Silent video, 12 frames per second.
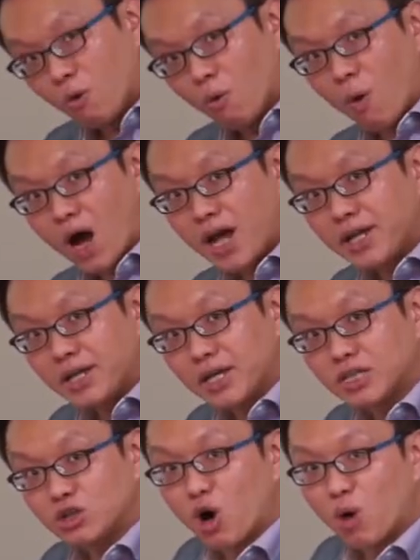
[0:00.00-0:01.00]
One
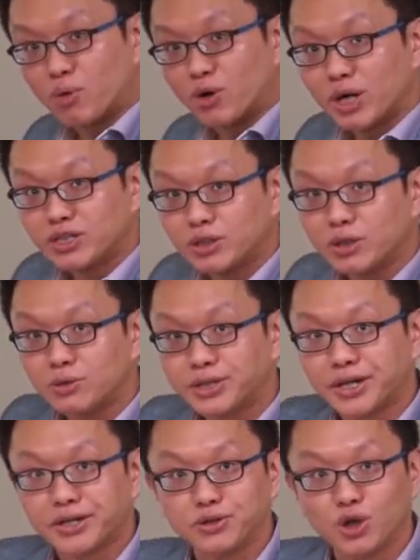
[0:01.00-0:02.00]
is operational
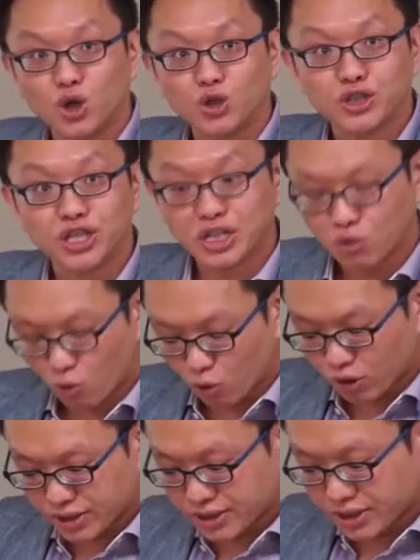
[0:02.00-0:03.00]
technology
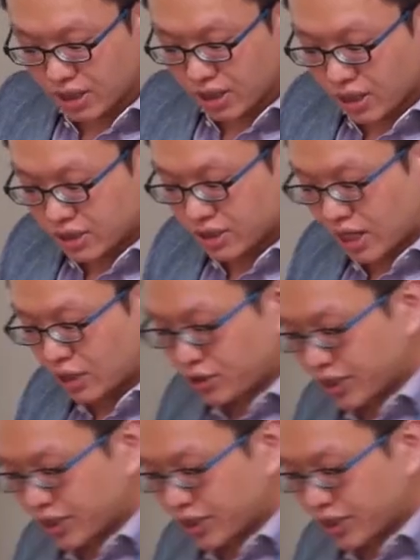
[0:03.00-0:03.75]
networks, such